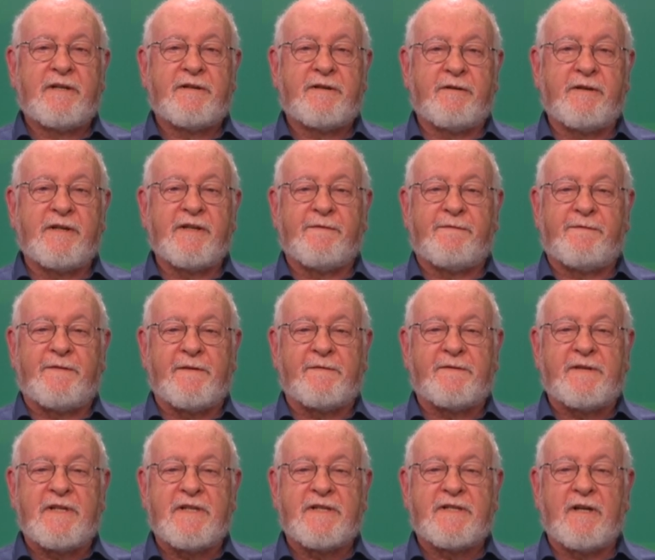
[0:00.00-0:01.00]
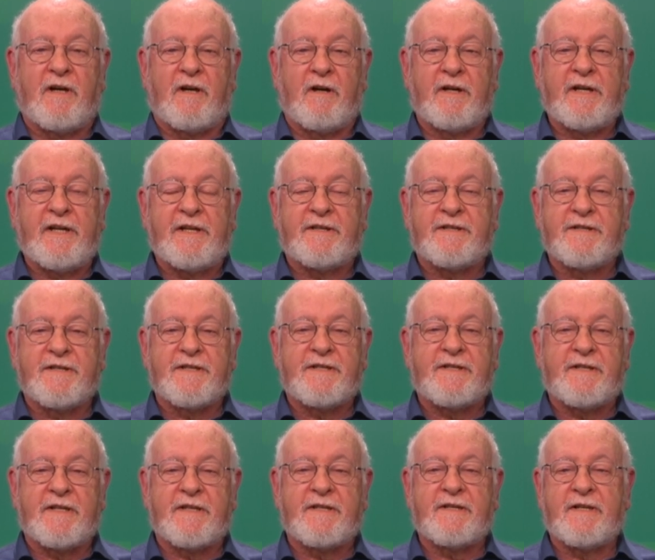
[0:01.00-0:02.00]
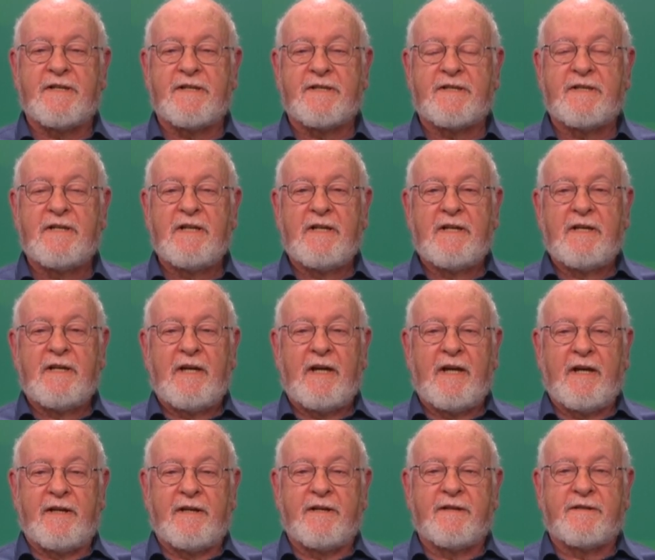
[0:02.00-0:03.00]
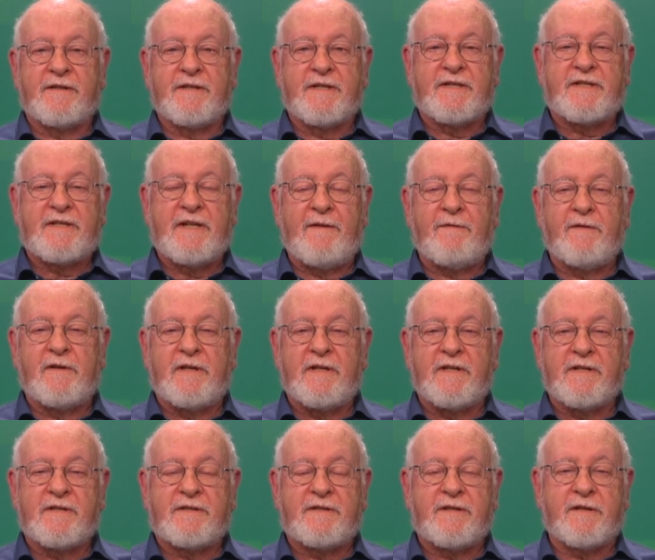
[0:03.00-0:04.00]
during the 50s, on into the 60s, and into the 70s.